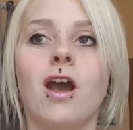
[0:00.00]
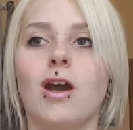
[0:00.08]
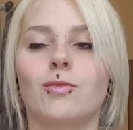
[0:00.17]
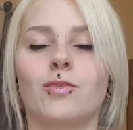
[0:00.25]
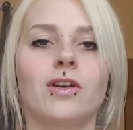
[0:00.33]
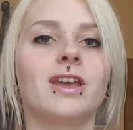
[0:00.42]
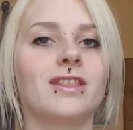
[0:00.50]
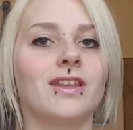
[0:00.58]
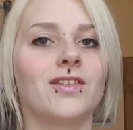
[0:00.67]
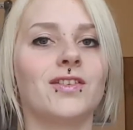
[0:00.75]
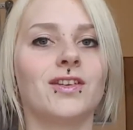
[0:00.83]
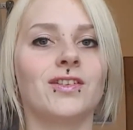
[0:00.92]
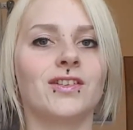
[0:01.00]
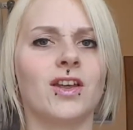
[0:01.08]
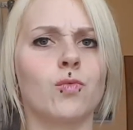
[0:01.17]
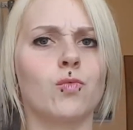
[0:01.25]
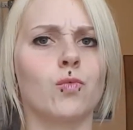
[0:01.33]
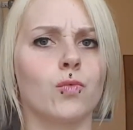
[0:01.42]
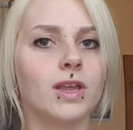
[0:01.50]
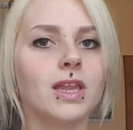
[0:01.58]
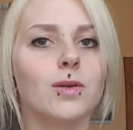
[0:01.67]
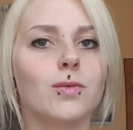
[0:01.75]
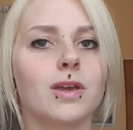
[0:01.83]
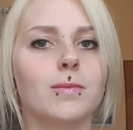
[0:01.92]
I'm trying to get these things done really
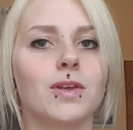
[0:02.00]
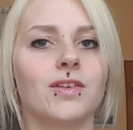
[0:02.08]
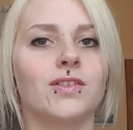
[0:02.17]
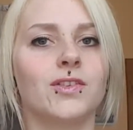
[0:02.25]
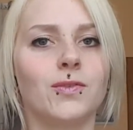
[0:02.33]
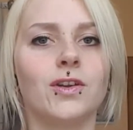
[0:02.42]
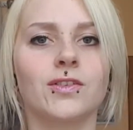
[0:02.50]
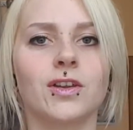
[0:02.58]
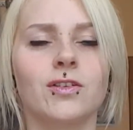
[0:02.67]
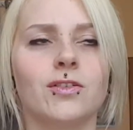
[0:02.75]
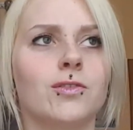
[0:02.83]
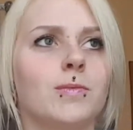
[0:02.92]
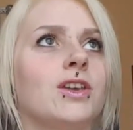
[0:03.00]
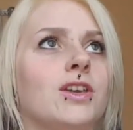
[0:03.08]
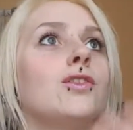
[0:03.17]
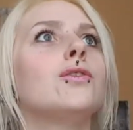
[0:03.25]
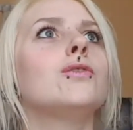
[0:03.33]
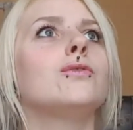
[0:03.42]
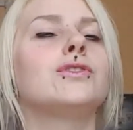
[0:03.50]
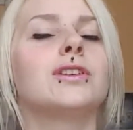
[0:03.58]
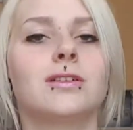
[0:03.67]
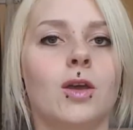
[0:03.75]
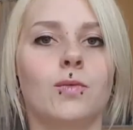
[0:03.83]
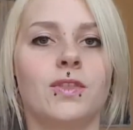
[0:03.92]
quick because this video is going to be huge.
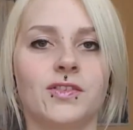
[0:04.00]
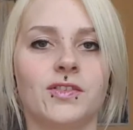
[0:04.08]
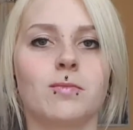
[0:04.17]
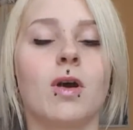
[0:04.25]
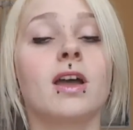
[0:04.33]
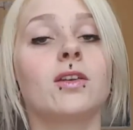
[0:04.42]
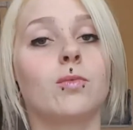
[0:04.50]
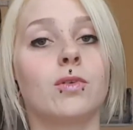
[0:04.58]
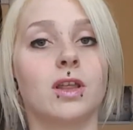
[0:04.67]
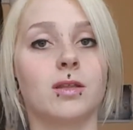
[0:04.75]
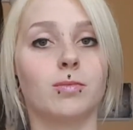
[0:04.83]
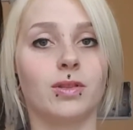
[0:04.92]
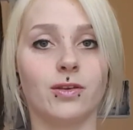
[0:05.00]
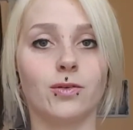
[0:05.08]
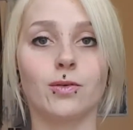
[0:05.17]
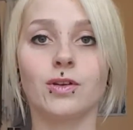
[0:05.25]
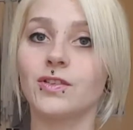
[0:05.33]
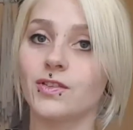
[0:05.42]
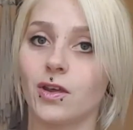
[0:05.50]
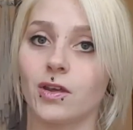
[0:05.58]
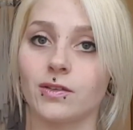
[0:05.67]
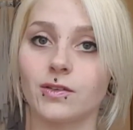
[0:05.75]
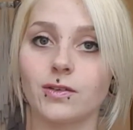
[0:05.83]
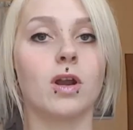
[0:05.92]
With this in mind, what are the political
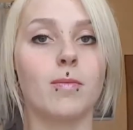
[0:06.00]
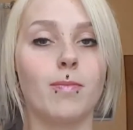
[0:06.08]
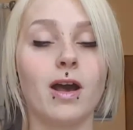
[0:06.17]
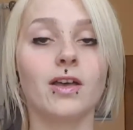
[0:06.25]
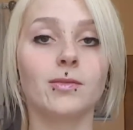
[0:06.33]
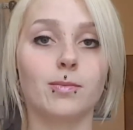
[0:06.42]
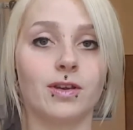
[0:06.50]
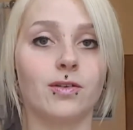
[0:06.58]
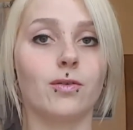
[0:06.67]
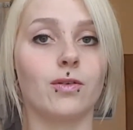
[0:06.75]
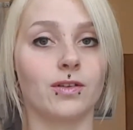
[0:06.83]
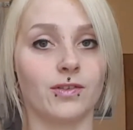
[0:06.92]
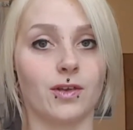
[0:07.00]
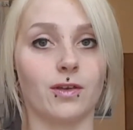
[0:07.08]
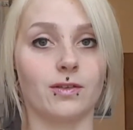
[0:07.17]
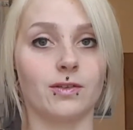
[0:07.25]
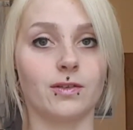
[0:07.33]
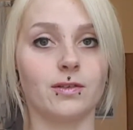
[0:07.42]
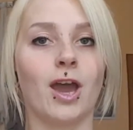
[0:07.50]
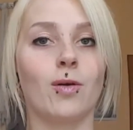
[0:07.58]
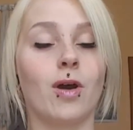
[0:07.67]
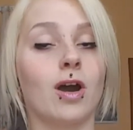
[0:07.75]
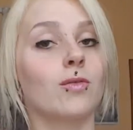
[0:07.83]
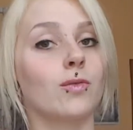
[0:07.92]
concerns? What are past political concerns? How
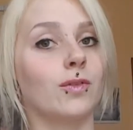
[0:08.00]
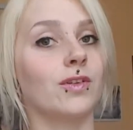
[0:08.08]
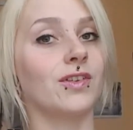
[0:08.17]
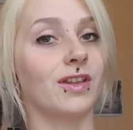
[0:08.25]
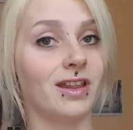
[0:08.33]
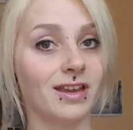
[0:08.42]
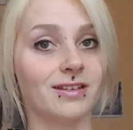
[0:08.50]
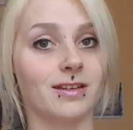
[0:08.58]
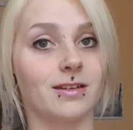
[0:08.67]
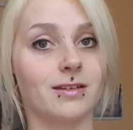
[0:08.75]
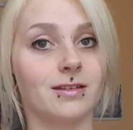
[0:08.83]
are rulers elected?